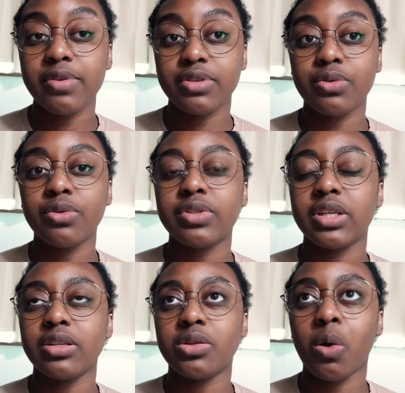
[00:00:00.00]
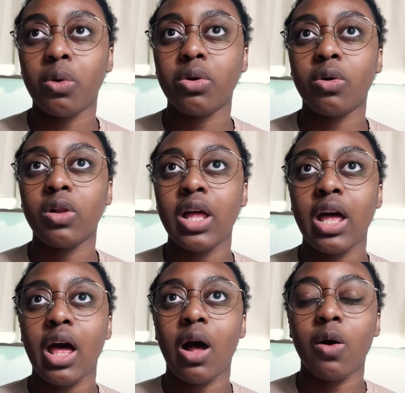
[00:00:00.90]
schools in total,
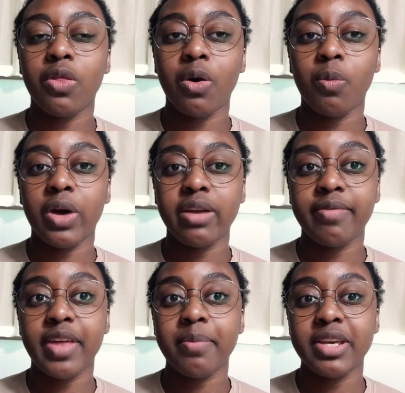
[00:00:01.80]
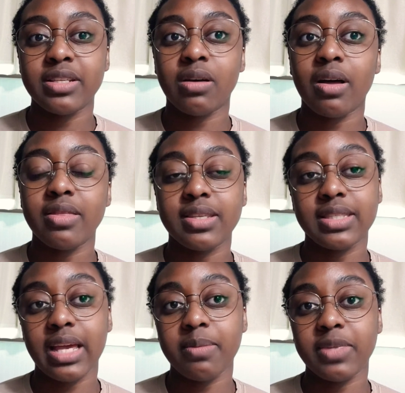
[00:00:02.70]
although one of them is on the
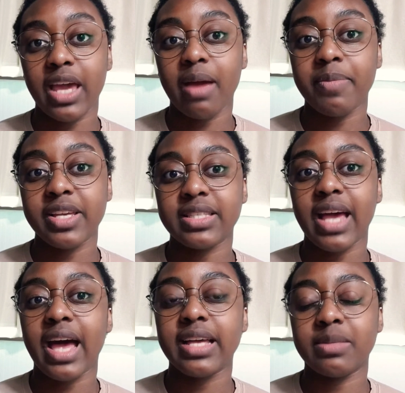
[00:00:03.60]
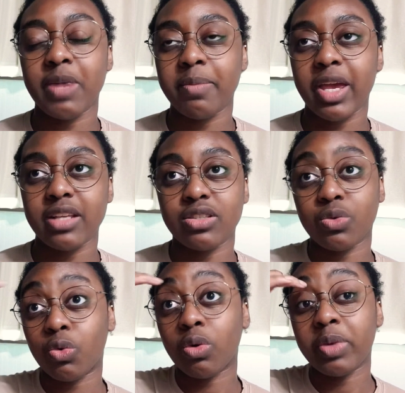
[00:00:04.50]
same campus as my main
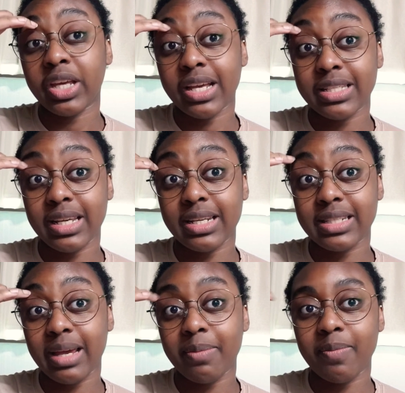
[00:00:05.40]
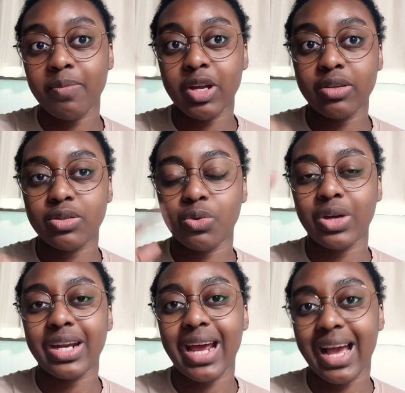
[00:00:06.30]
school because it is a middle school
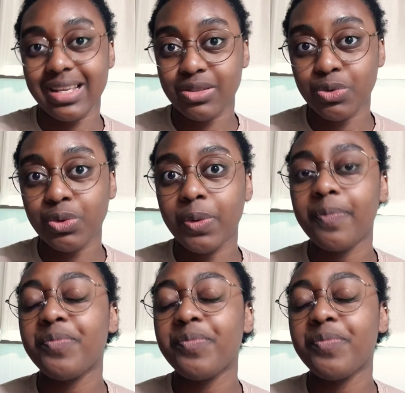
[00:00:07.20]
and a high school.